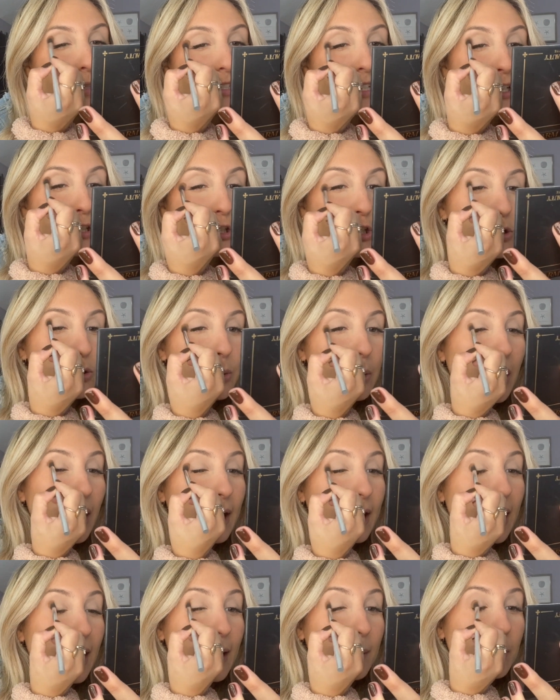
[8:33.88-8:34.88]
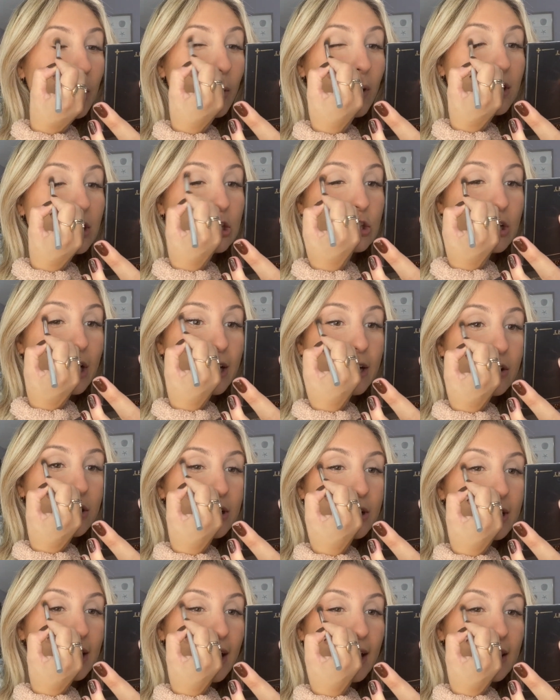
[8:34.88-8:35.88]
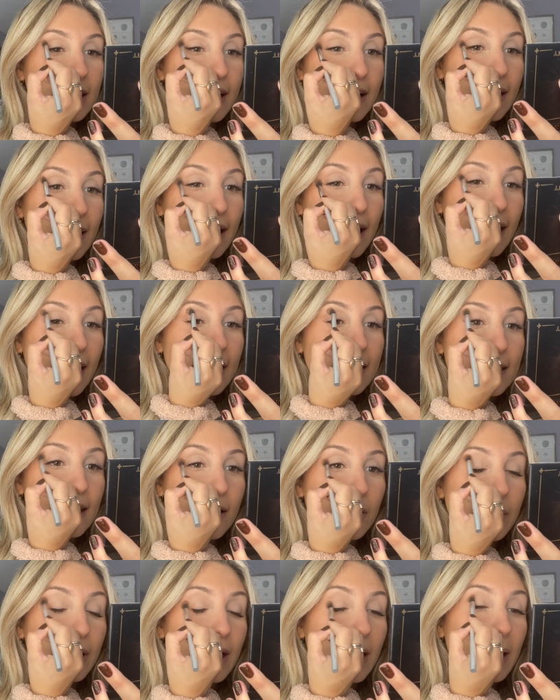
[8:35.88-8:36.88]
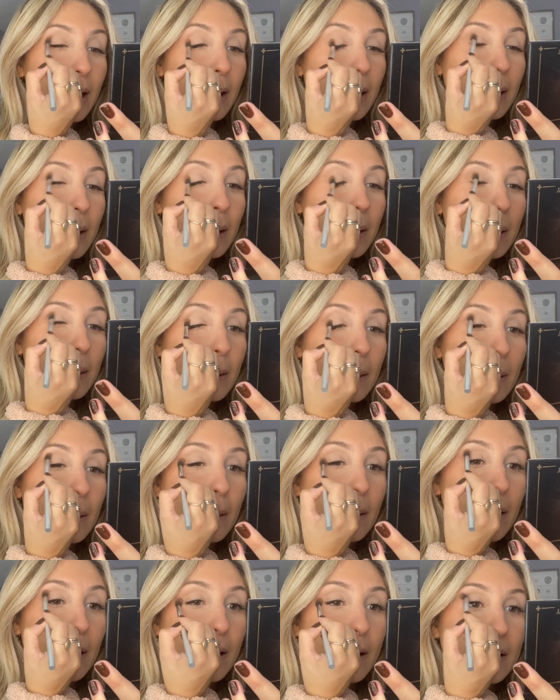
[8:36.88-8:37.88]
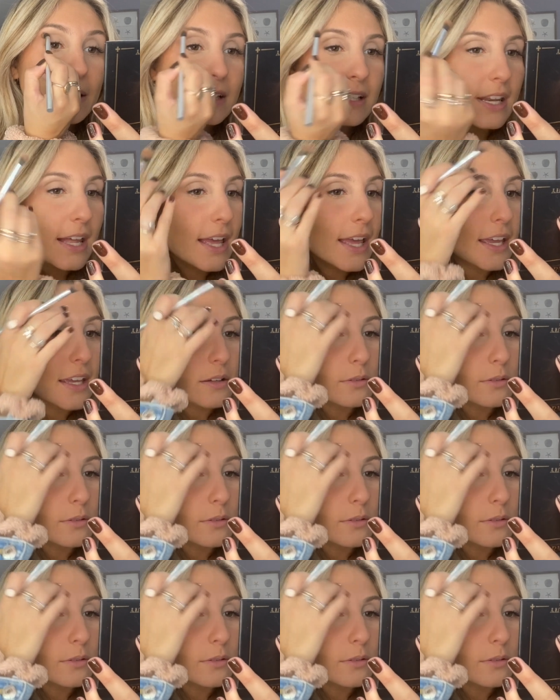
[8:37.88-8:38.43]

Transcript: I am going to try to create like a halo-y look today.